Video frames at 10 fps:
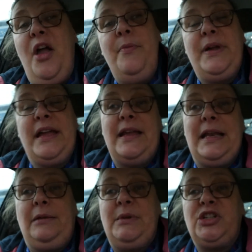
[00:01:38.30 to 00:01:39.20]
home, get that
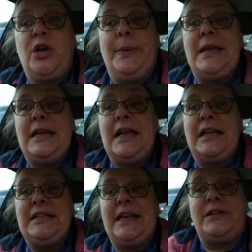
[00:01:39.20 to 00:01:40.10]
little bit of shopping.
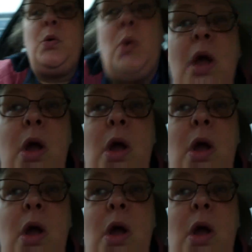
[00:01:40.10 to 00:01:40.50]
I'll see you later. Oh,